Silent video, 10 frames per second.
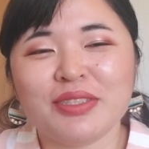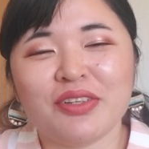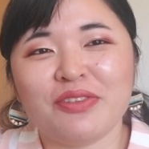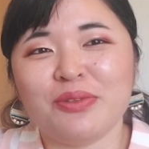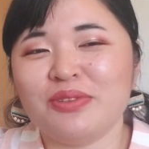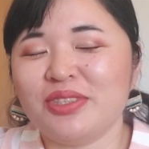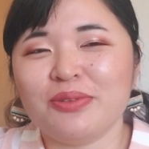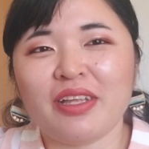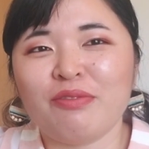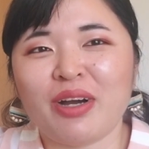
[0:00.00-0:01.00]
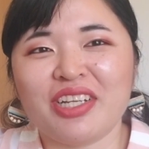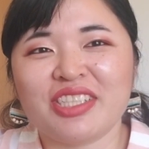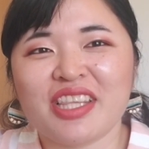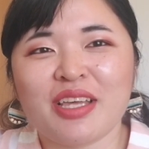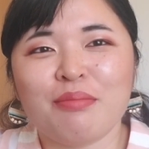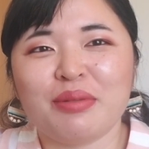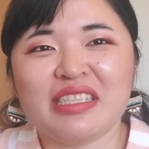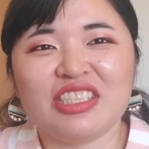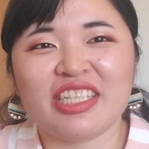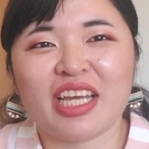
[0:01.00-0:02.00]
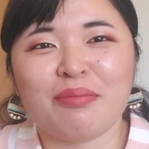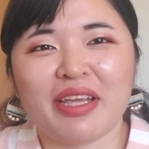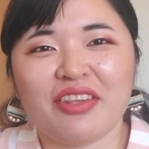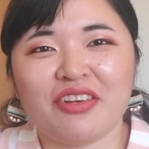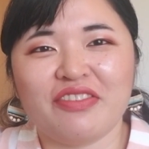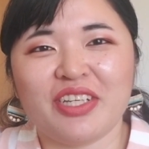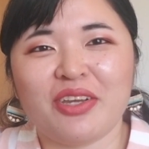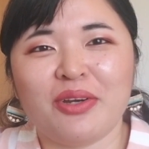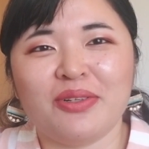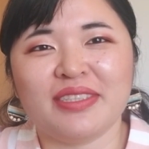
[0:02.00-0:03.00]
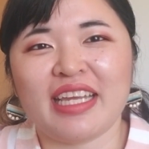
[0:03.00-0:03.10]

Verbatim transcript: so if you do love watching them, please check out my other videos.